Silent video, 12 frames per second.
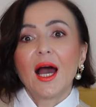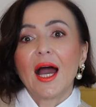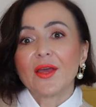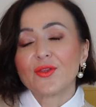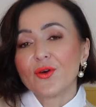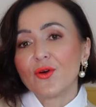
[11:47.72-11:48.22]

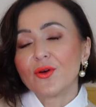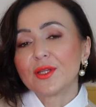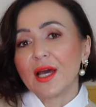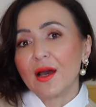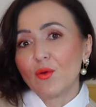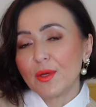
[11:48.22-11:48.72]
I thought
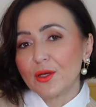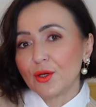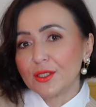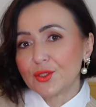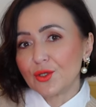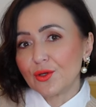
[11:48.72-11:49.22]
I will be
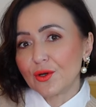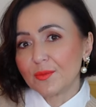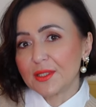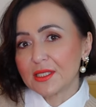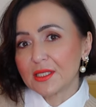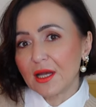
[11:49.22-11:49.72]
going to Europe
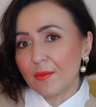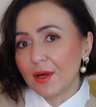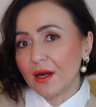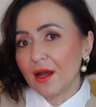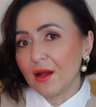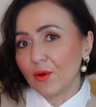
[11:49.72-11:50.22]
this summer,
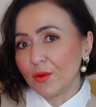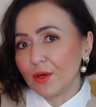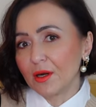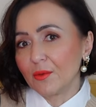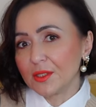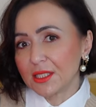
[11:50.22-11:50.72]
however
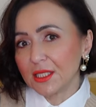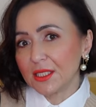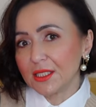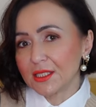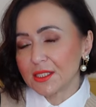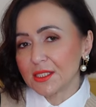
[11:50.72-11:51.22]

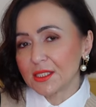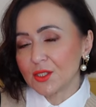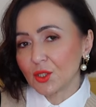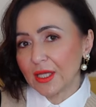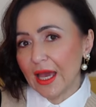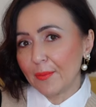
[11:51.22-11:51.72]
obviously it's
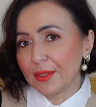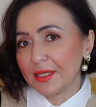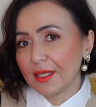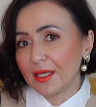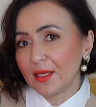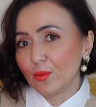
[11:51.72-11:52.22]
not
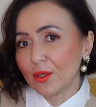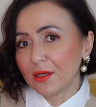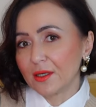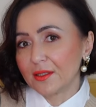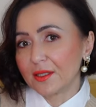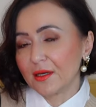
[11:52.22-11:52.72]
happening,
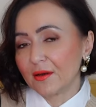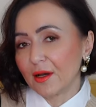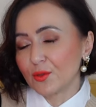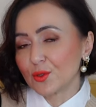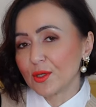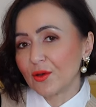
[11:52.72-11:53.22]
but I
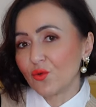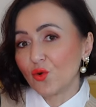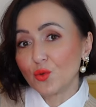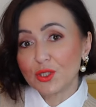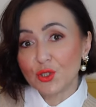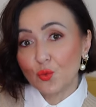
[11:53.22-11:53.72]
was looking
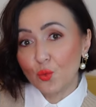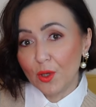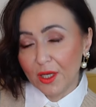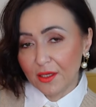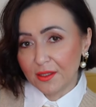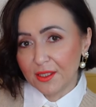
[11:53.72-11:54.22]
forward to
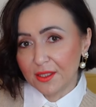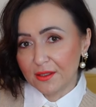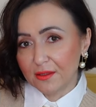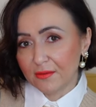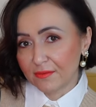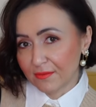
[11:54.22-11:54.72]
wear it in
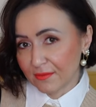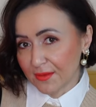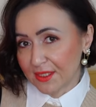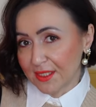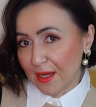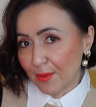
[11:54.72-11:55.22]

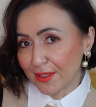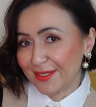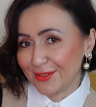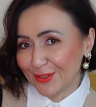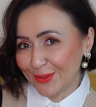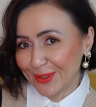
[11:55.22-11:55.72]
summer
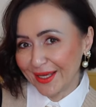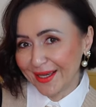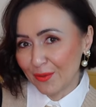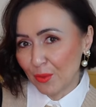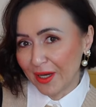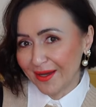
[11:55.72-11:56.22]
during
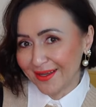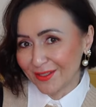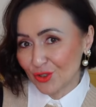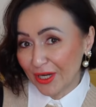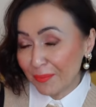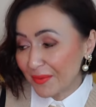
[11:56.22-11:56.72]
my
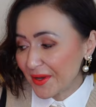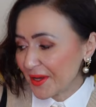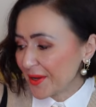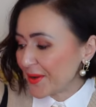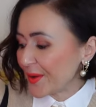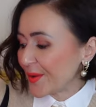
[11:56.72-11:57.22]
trip.
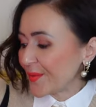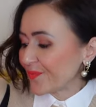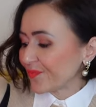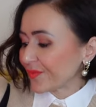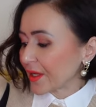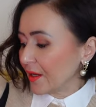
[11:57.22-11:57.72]

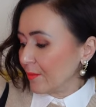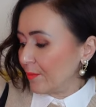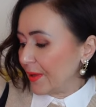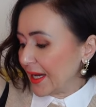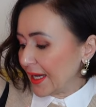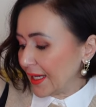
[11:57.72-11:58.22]

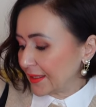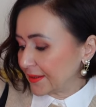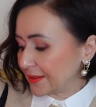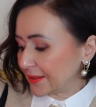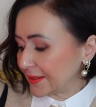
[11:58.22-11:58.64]
But